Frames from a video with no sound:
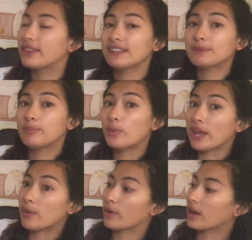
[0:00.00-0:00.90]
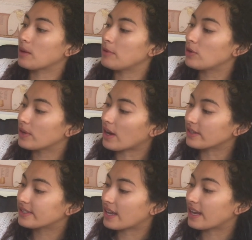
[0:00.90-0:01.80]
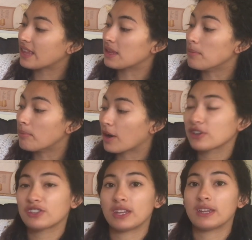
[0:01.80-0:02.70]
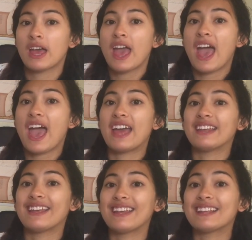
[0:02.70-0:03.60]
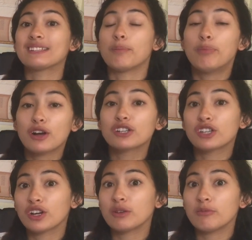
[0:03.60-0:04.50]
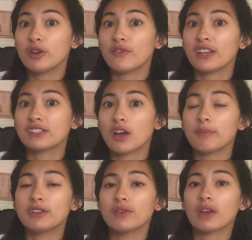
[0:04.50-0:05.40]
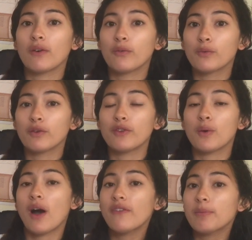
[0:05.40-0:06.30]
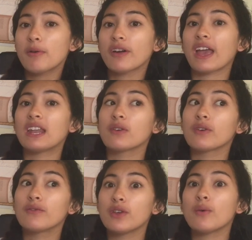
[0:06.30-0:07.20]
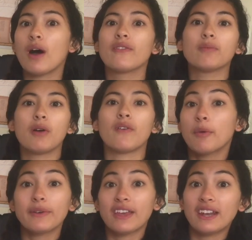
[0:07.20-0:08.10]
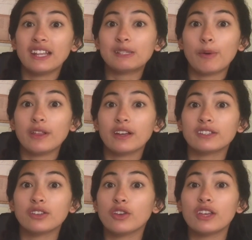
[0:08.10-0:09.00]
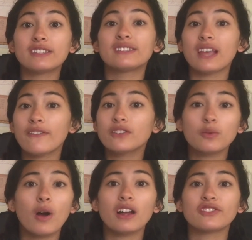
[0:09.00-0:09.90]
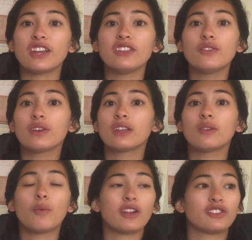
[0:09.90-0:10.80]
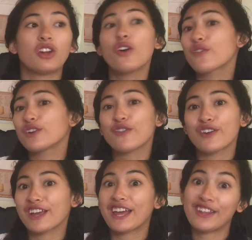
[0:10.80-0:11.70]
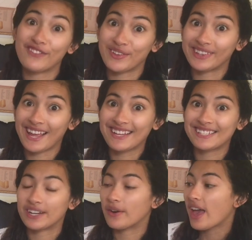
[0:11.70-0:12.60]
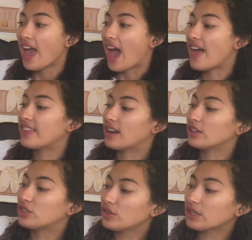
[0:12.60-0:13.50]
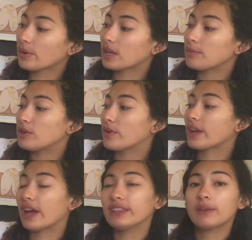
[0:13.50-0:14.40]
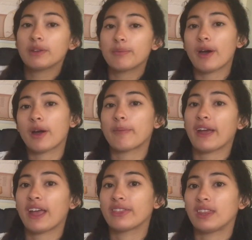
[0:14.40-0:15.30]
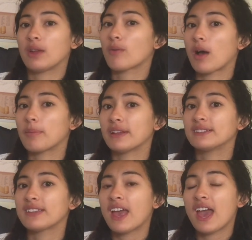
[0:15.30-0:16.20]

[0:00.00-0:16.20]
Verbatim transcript: this week we're going to be doing on Sunday The Martian and it is a book turned movie so I'll be doing a review the book and a review of the movie but without any spoilers so it's safe to watch and you can watch it over and over again if you'd like to and then on Tuesday we're going to be doing Unlimited Power by Anthony Robbins